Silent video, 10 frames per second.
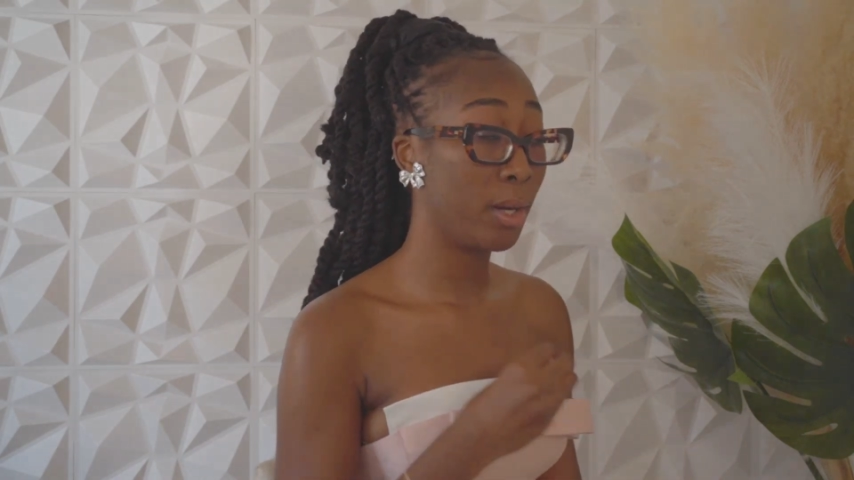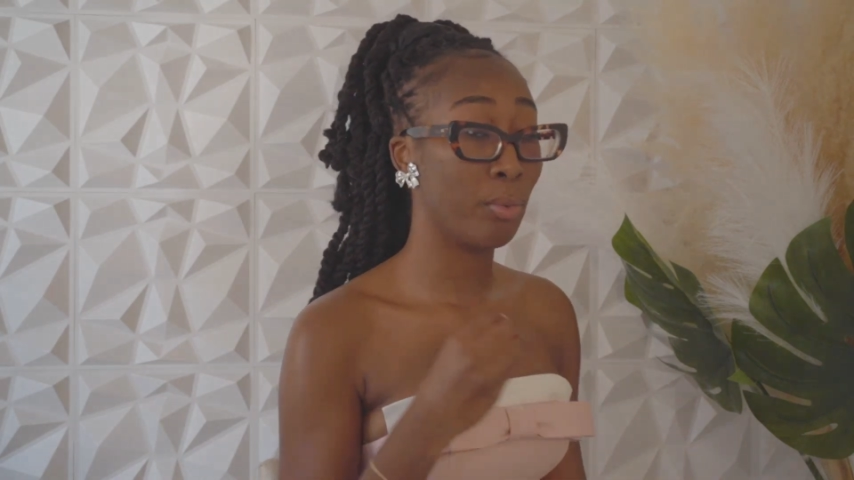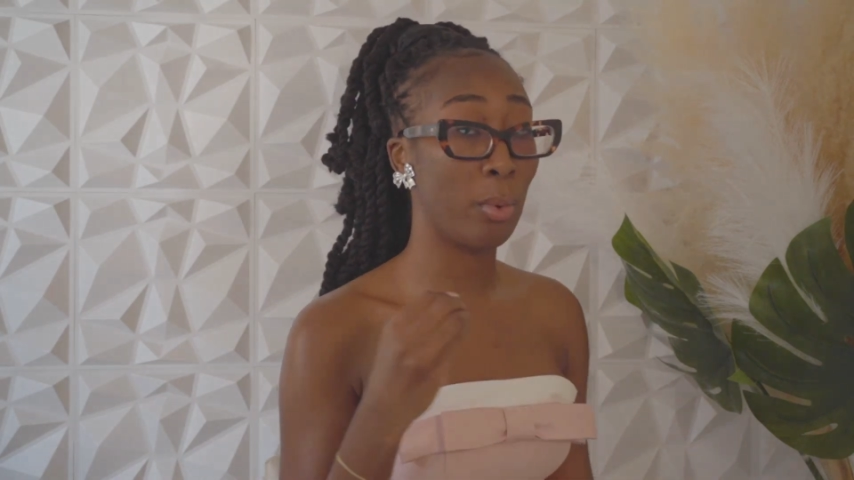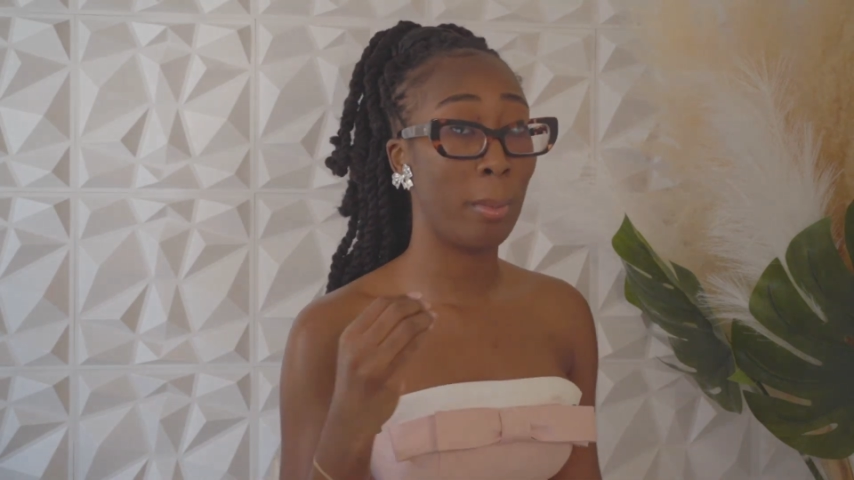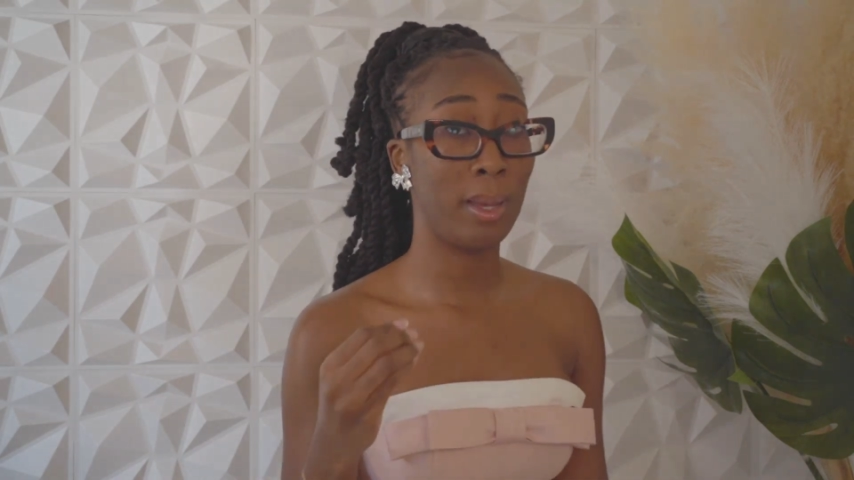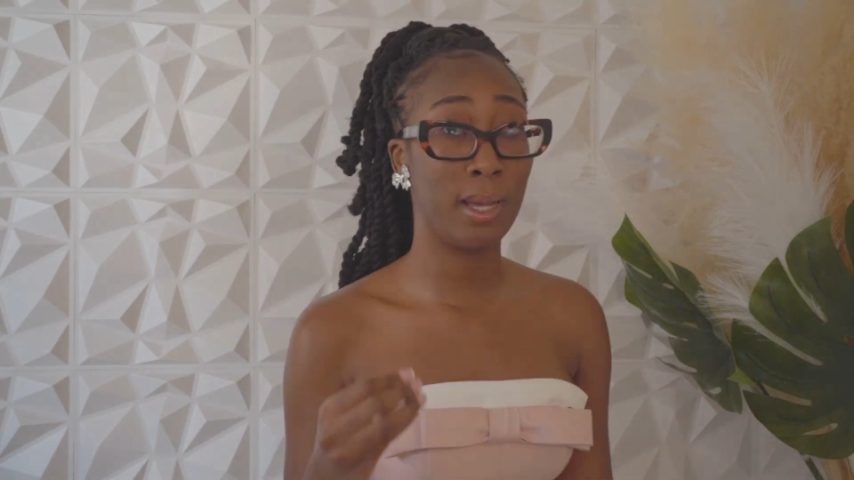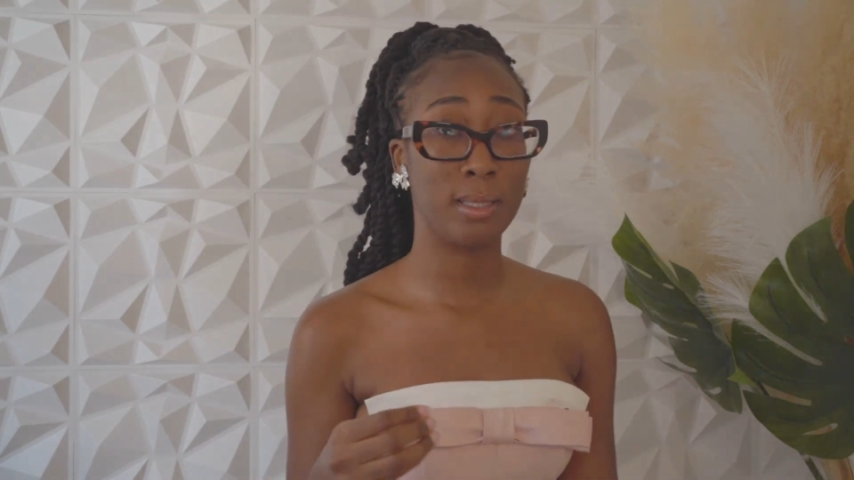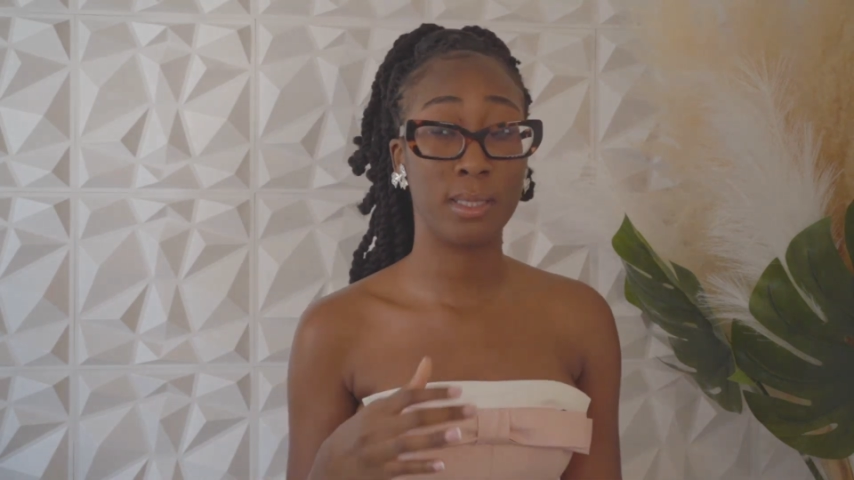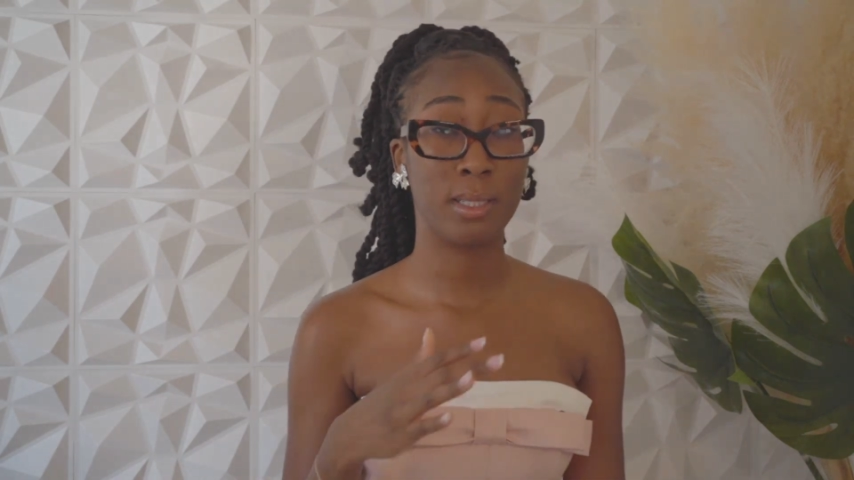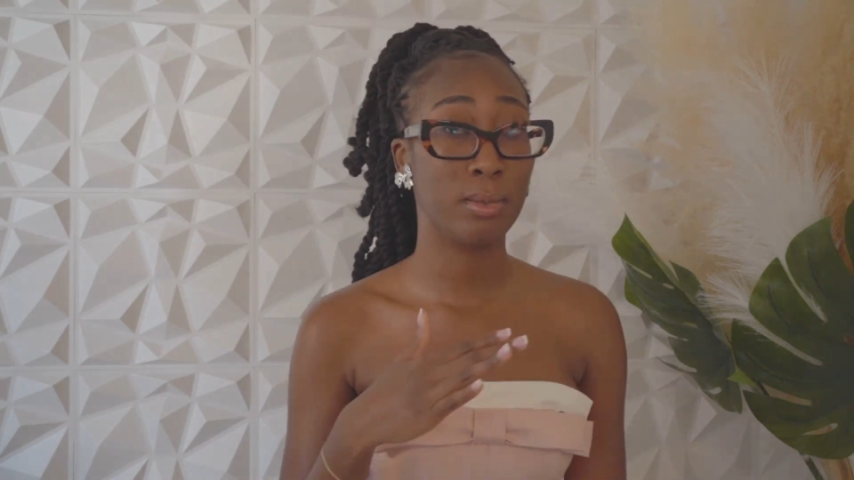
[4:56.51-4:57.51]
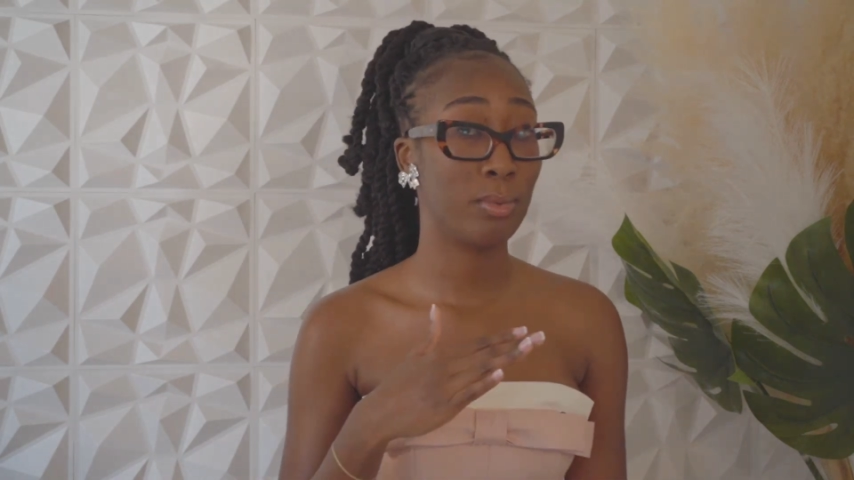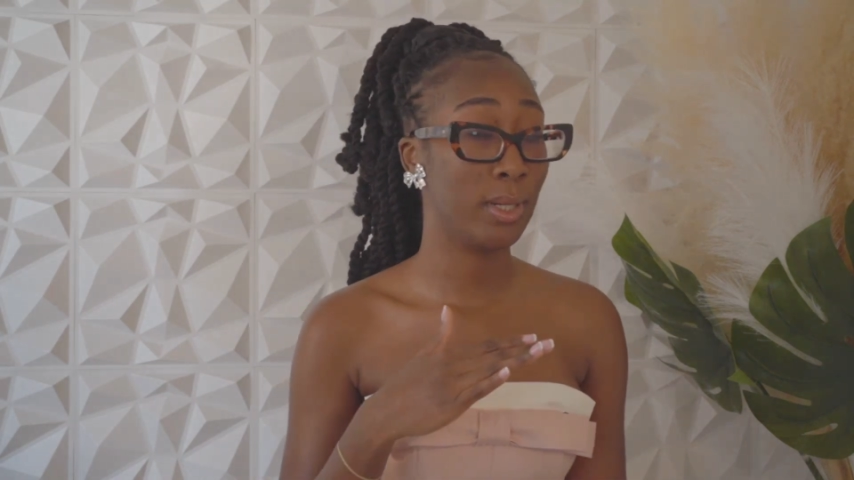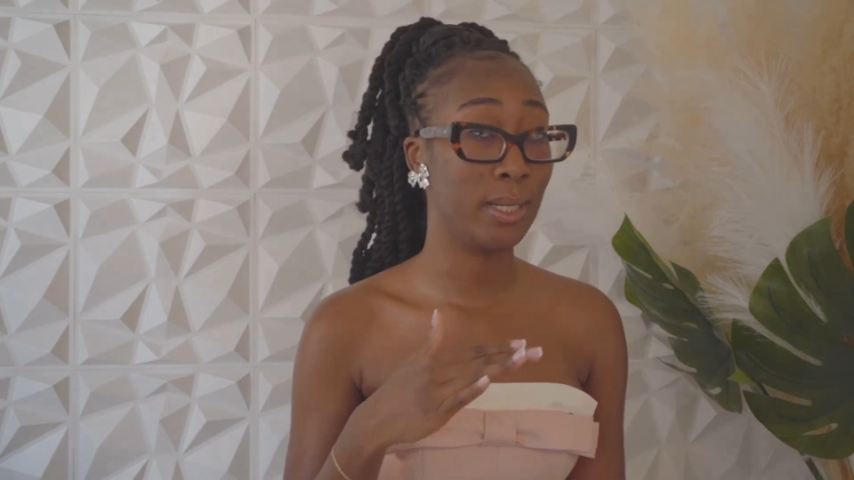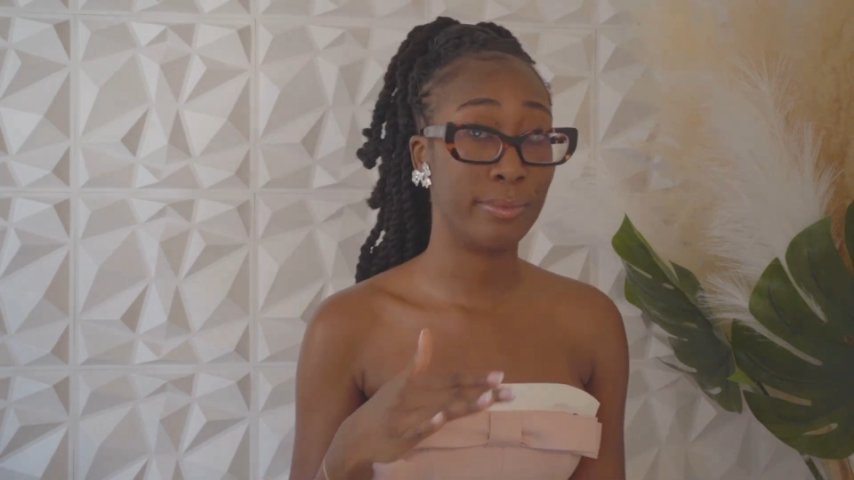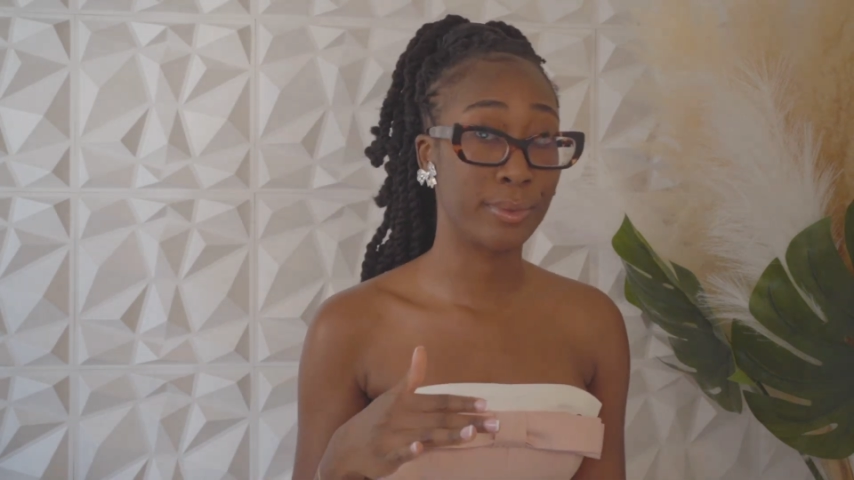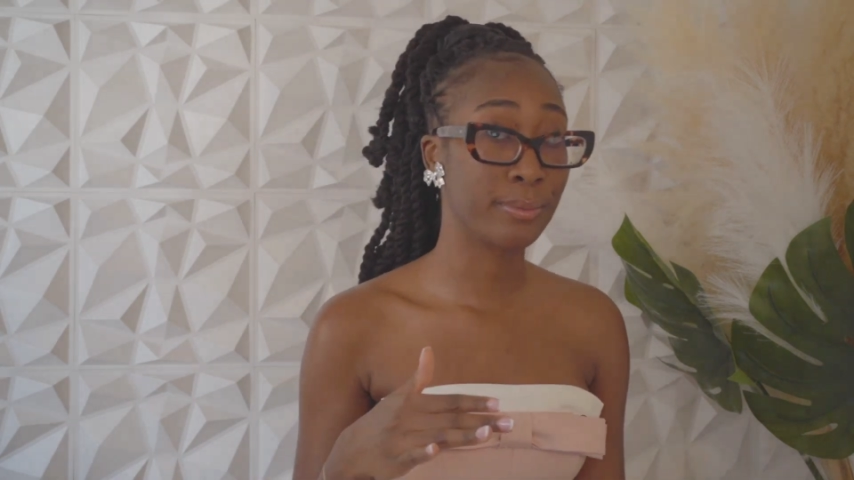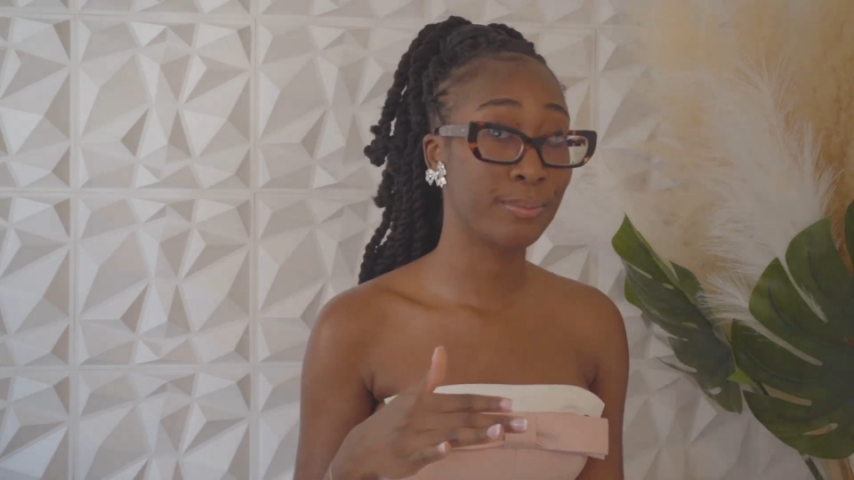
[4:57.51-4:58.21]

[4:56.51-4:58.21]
romantic, whatever.